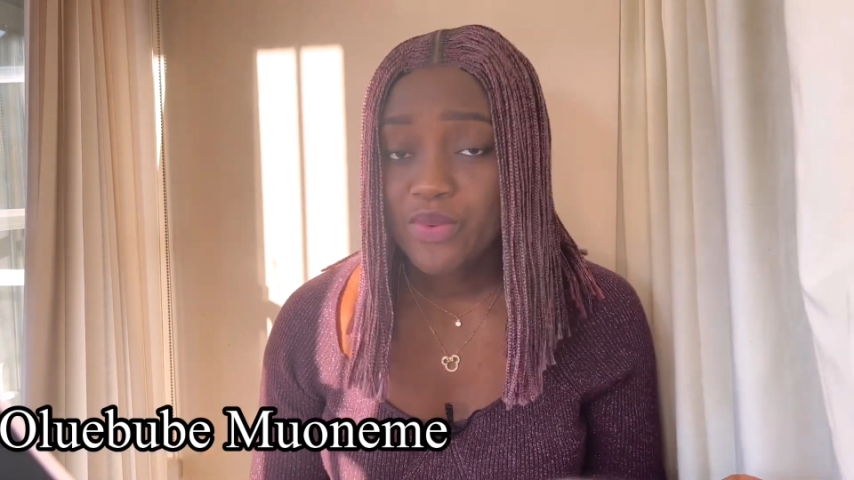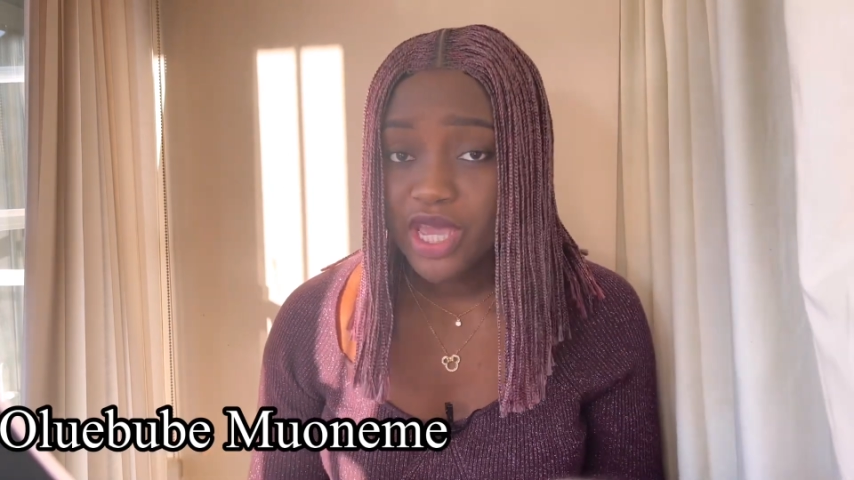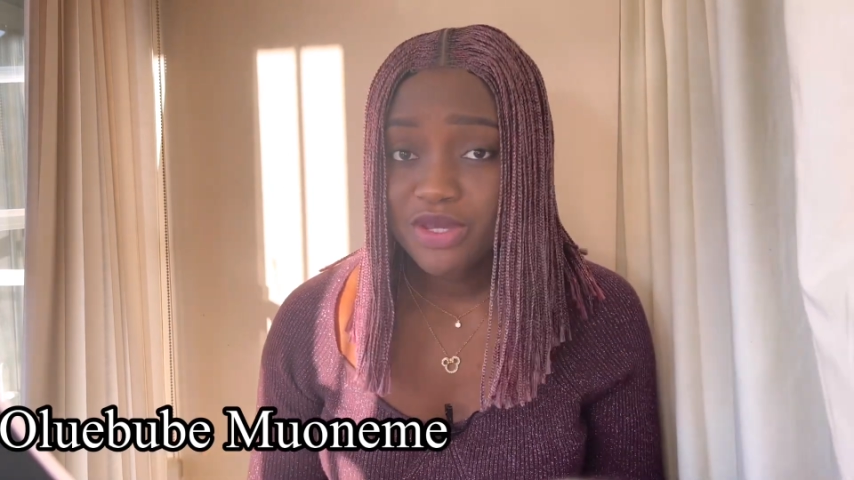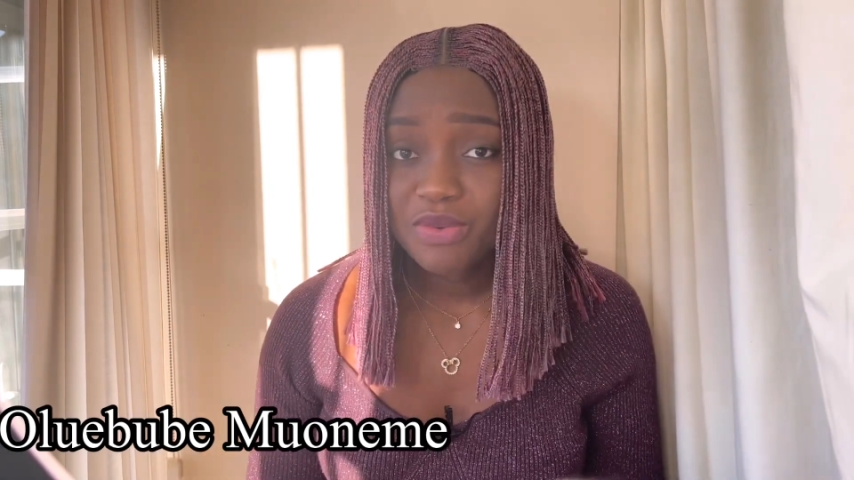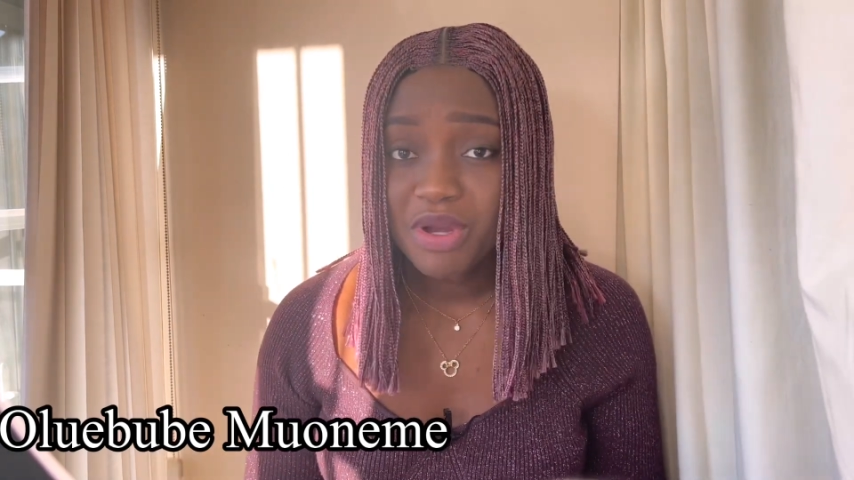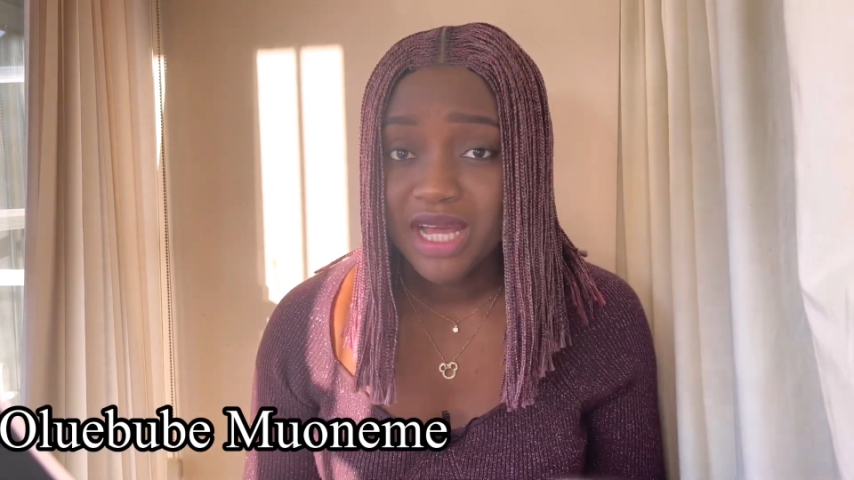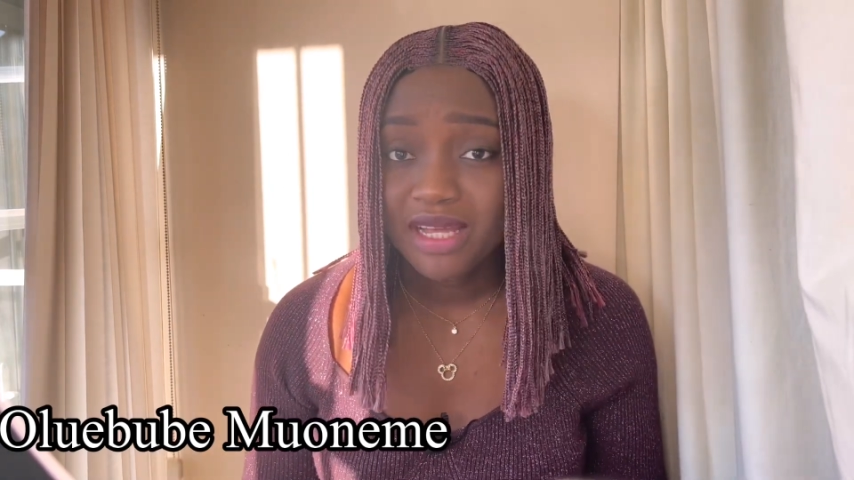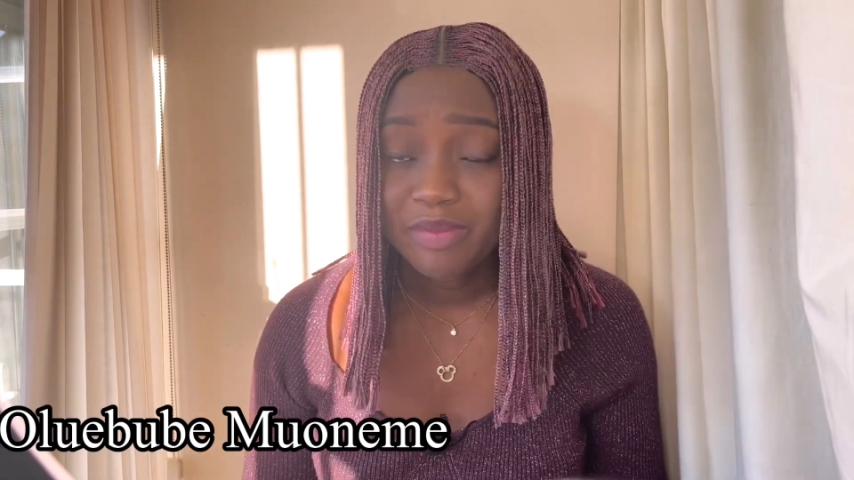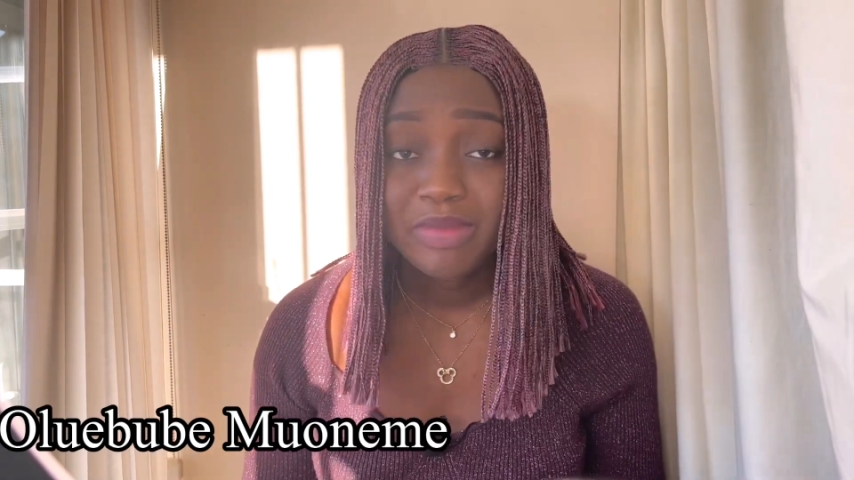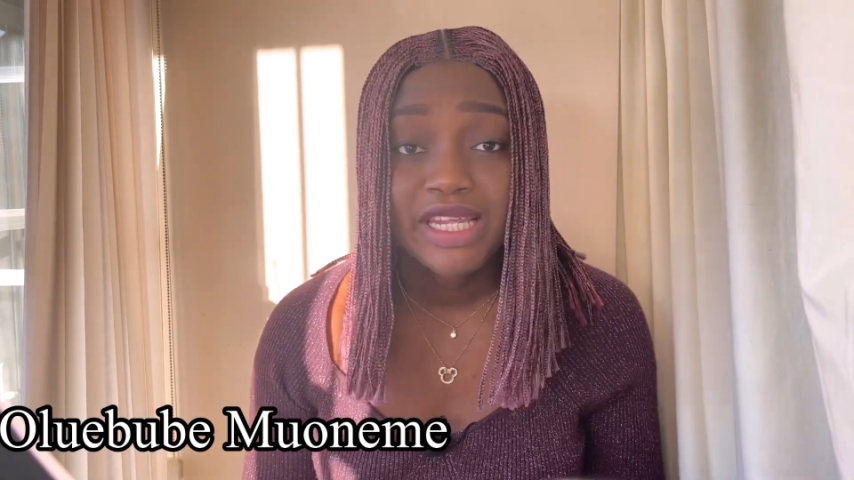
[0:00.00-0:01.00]
where you
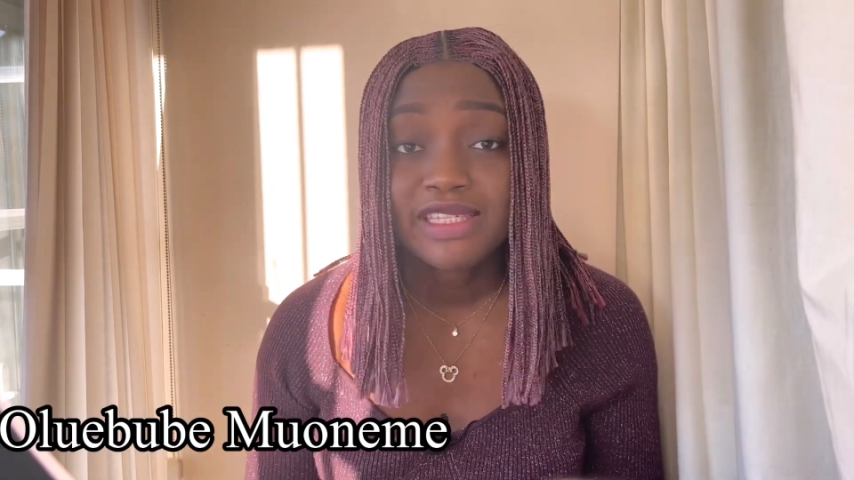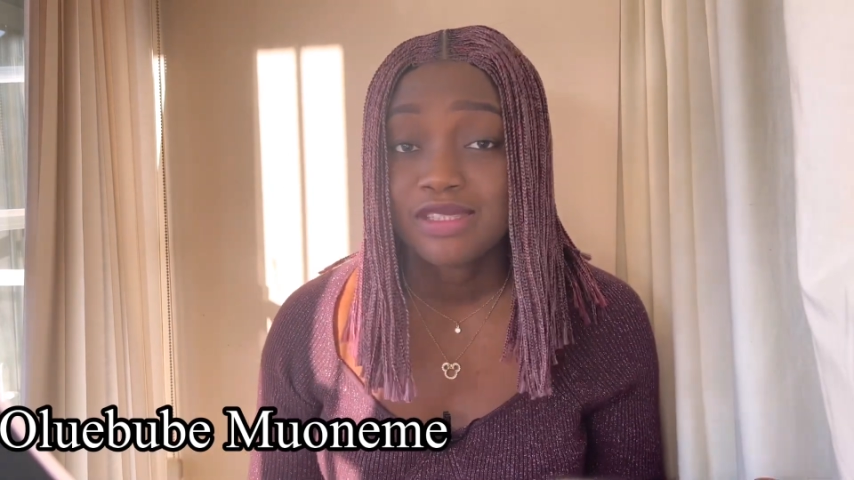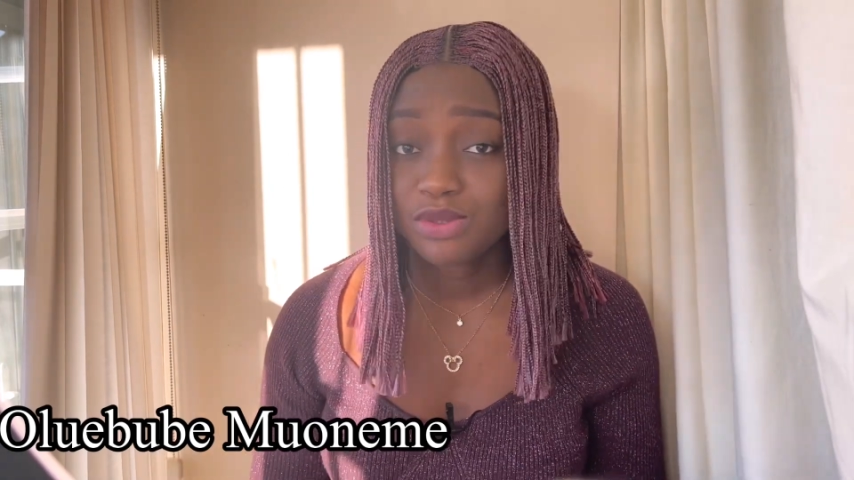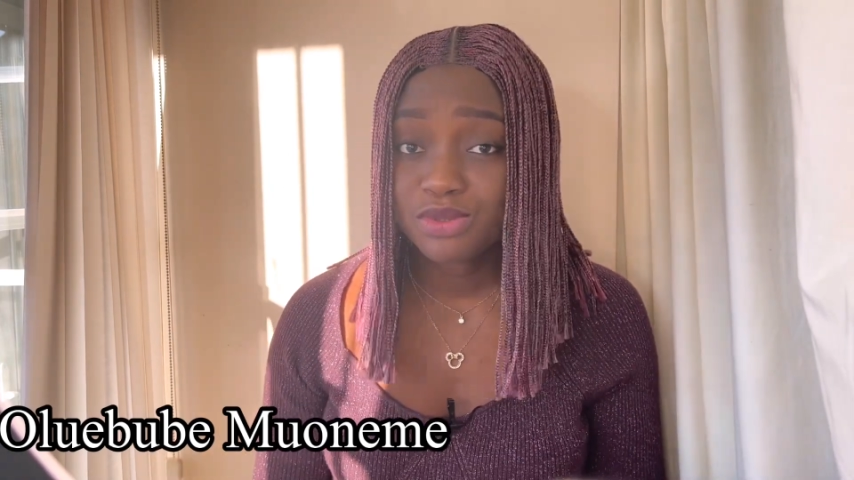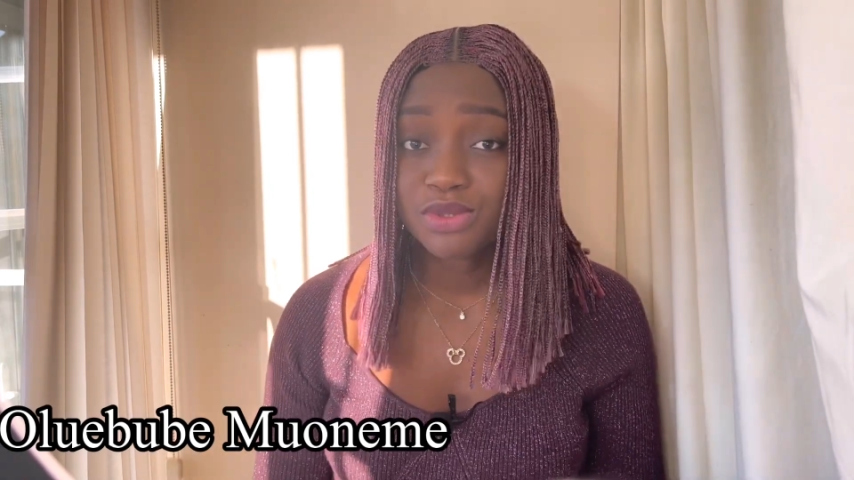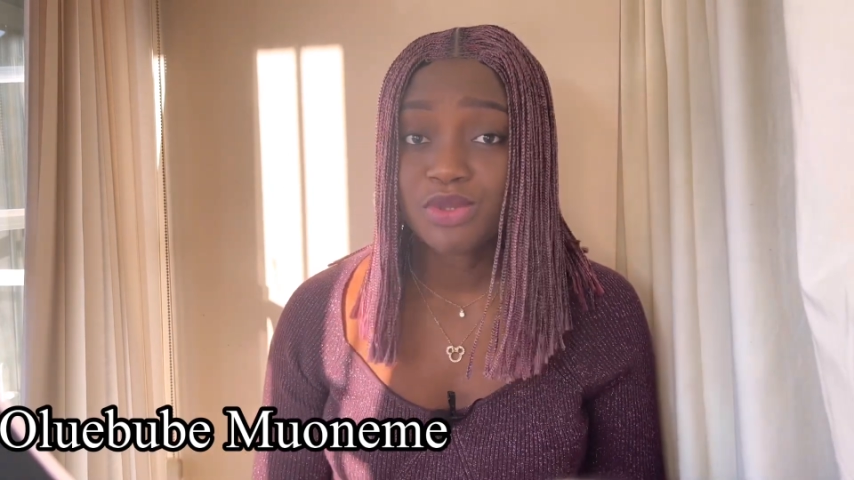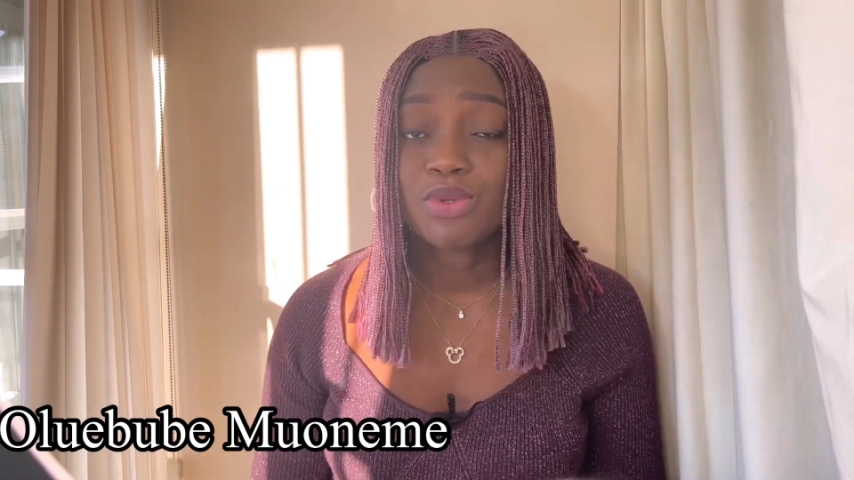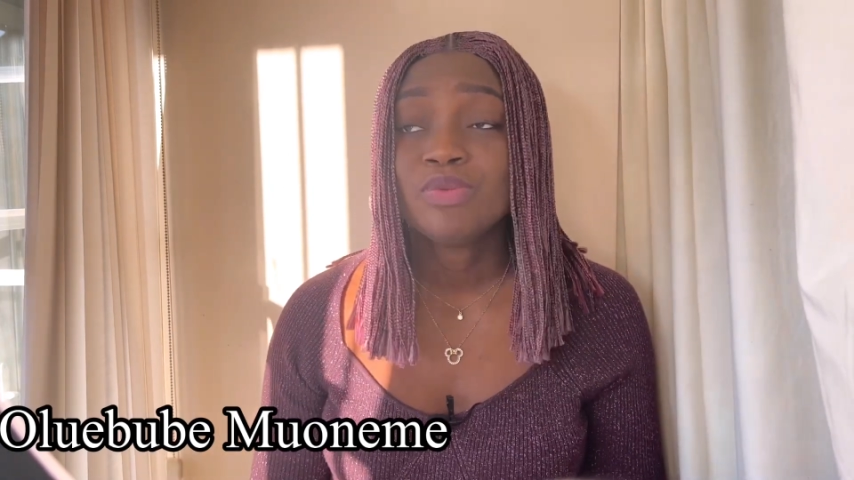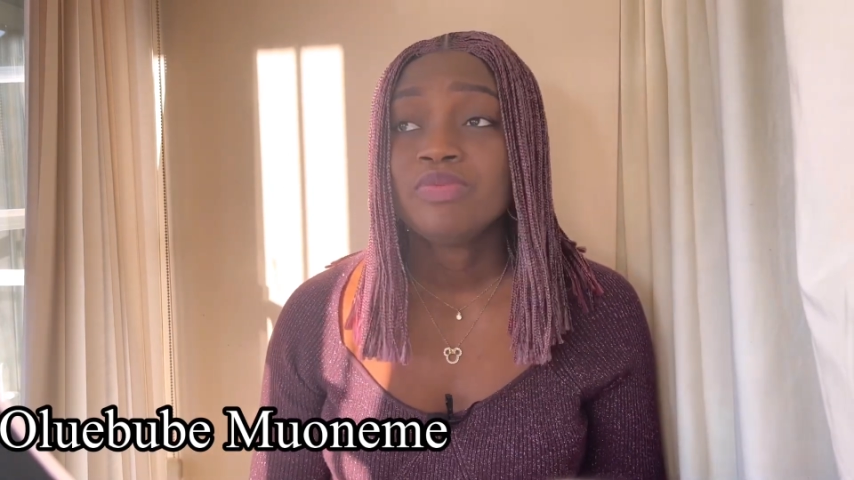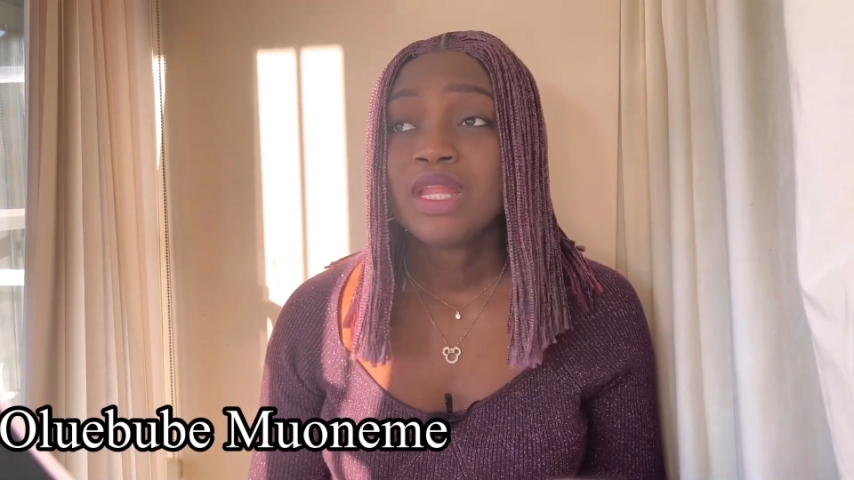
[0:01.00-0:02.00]
are, please do so.